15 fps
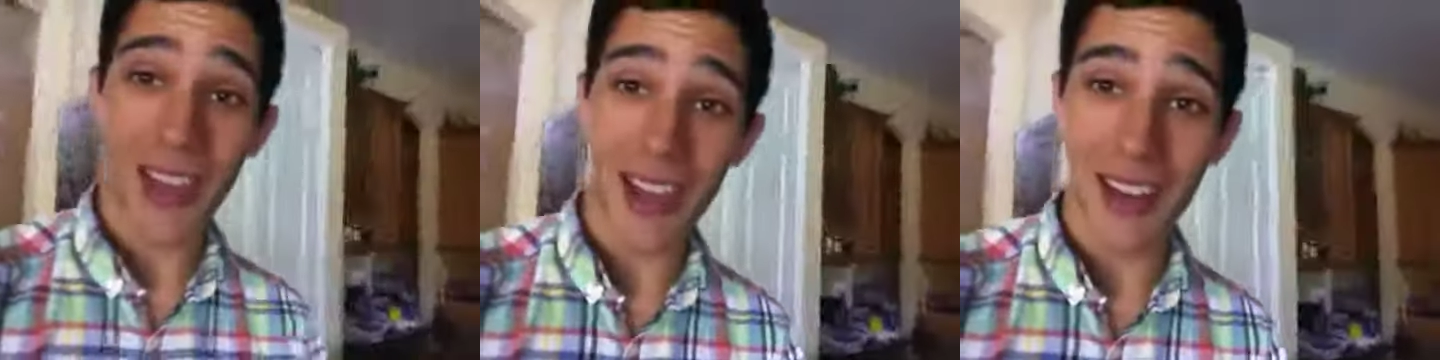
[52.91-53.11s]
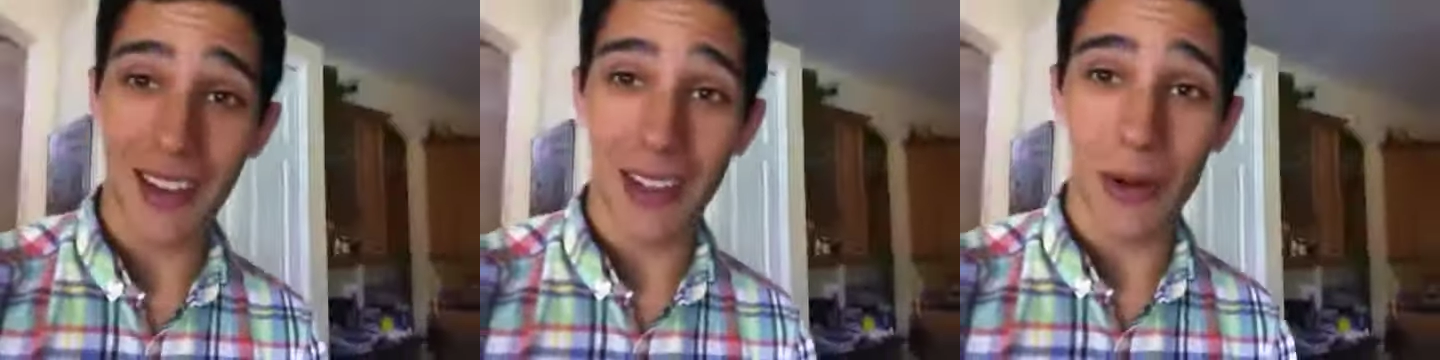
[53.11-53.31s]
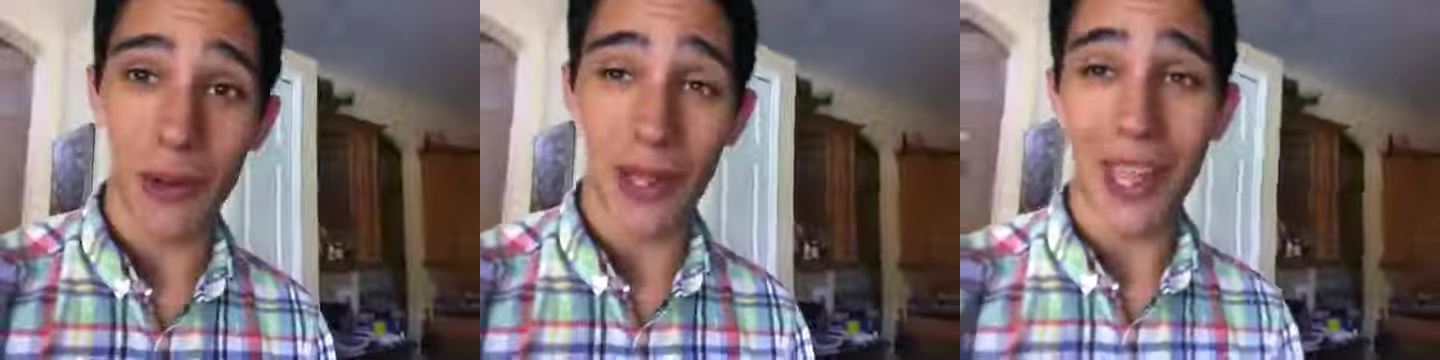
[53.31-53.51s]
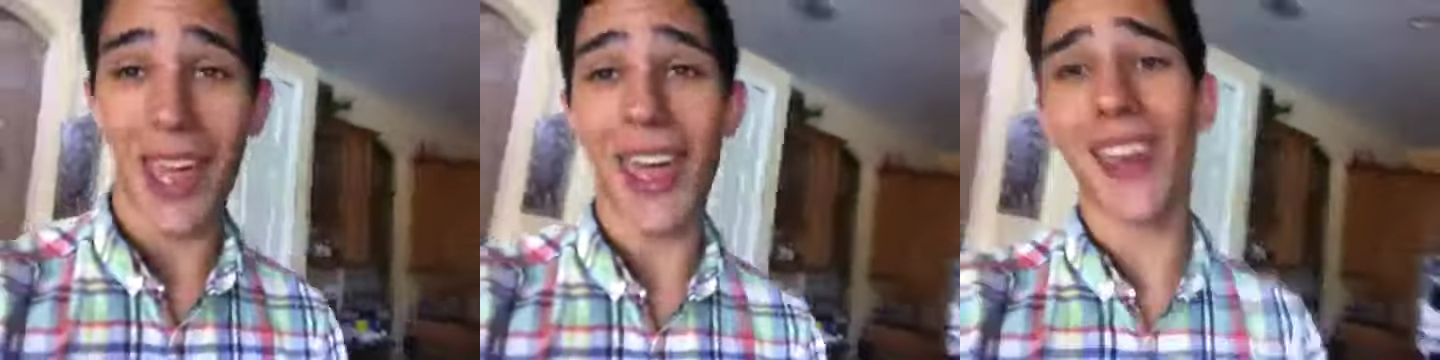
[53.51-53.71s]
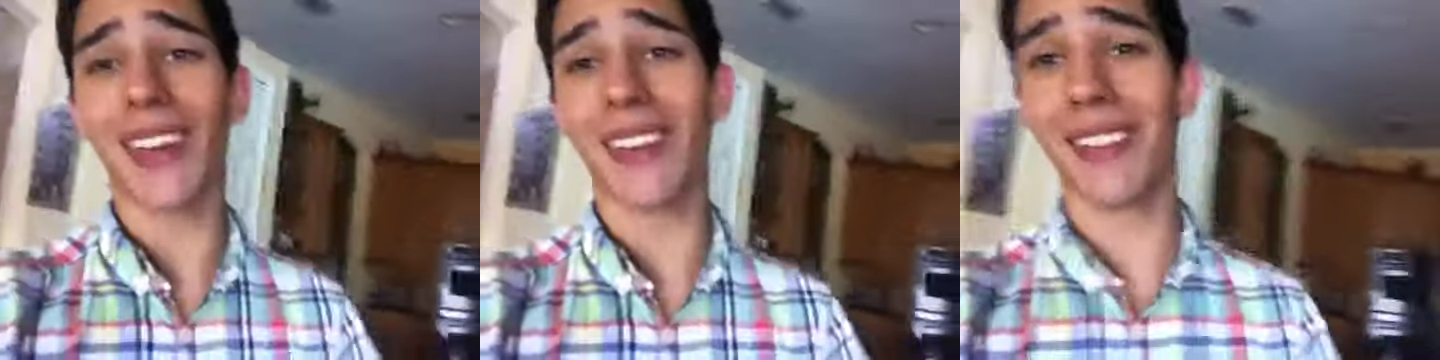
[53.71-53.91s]
and they were like,
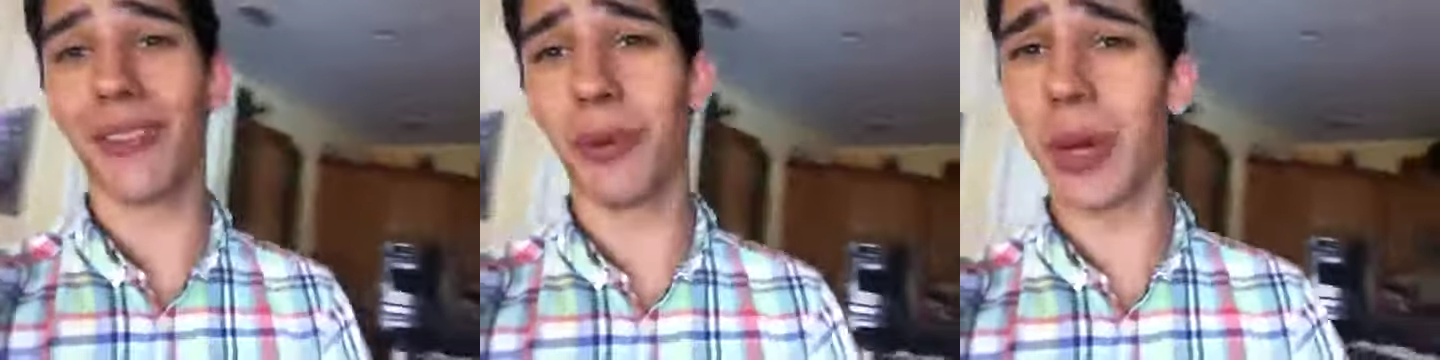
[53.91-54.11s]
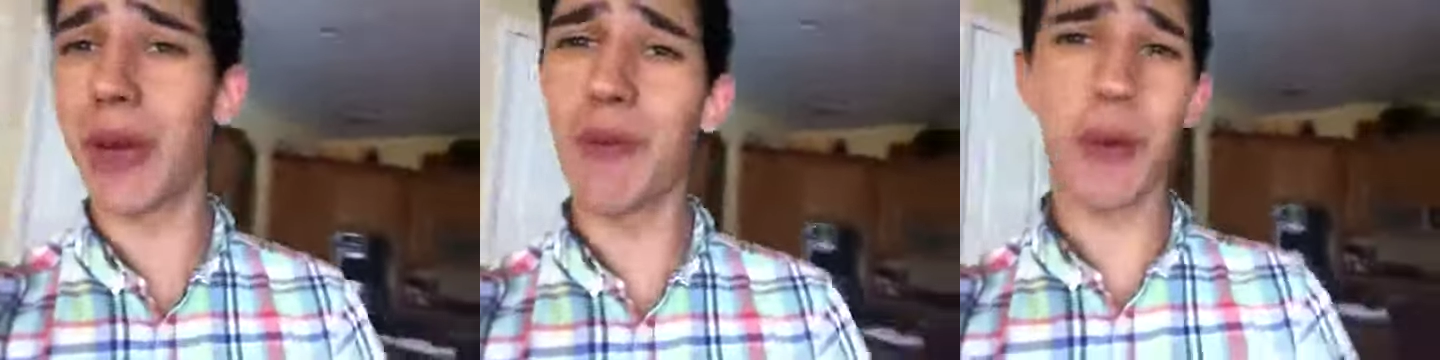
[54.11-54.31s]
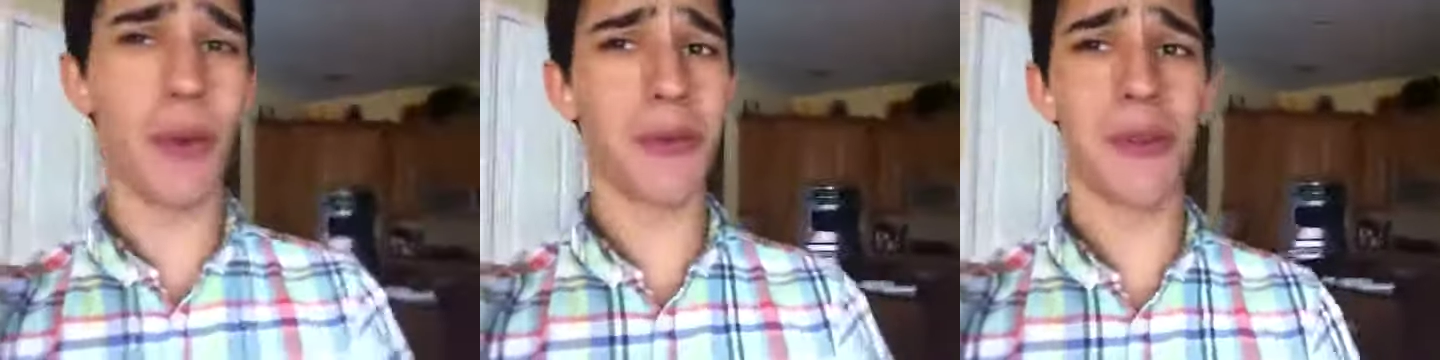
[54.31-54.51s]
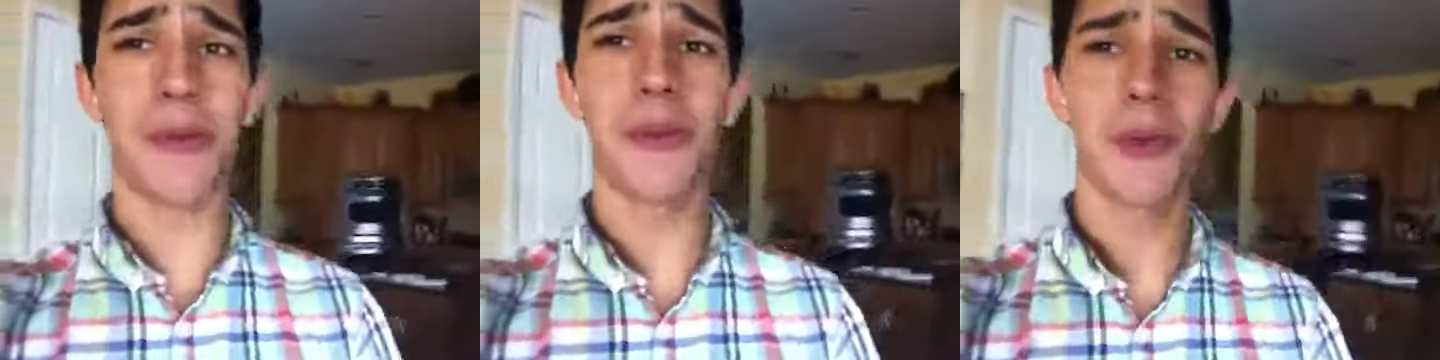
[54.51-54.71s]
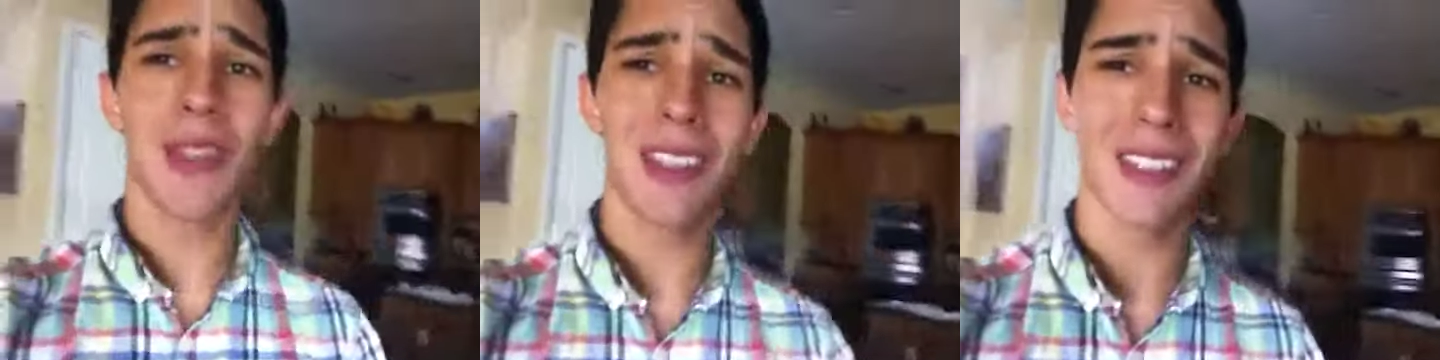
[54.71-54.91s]
"Hey, we'll give you one for
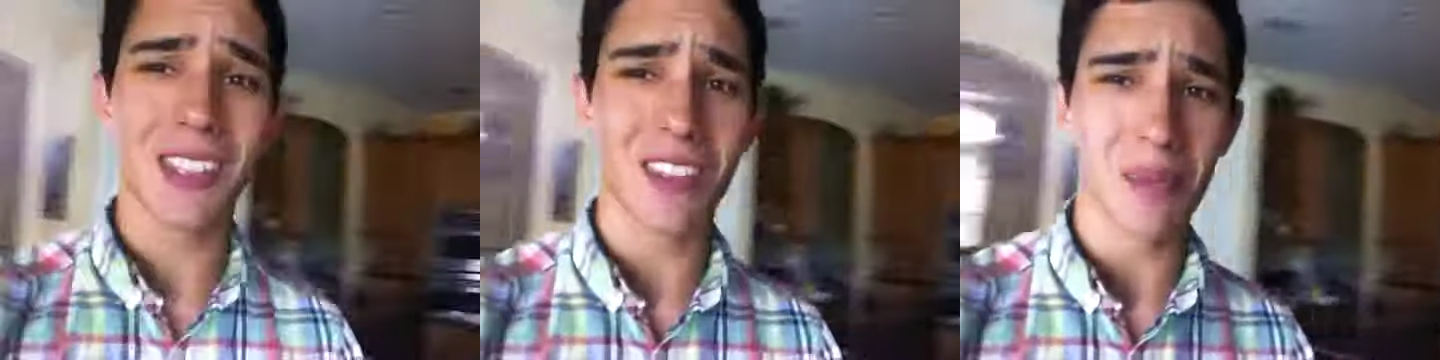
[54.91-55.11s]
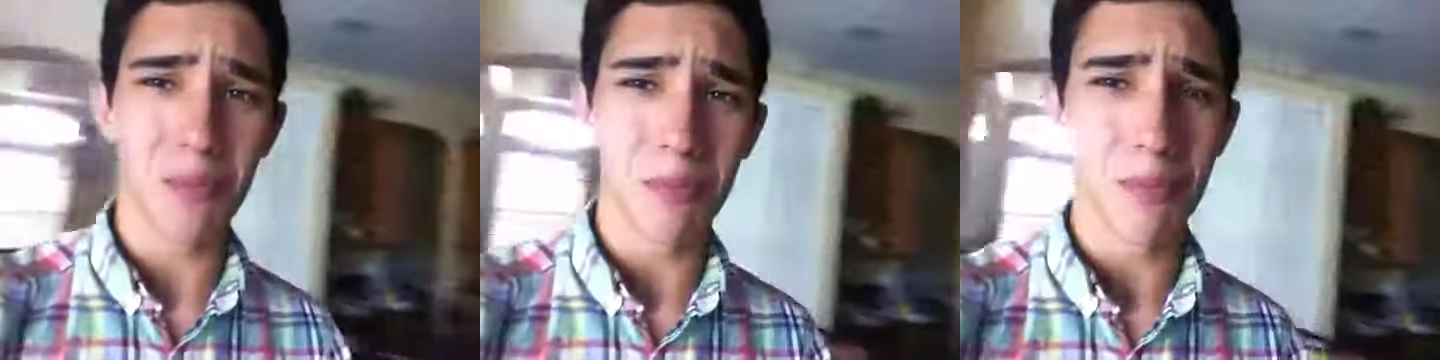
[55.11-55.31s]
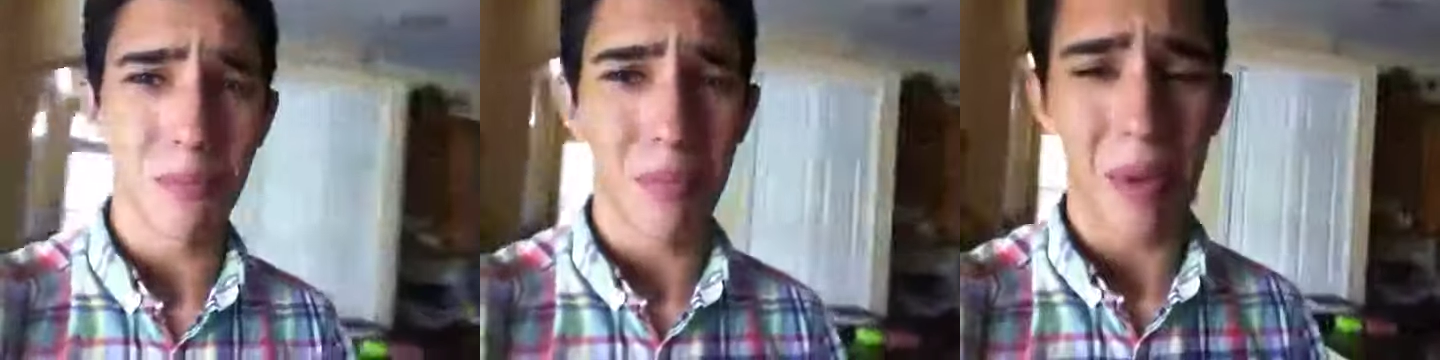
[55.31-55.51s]
free instead of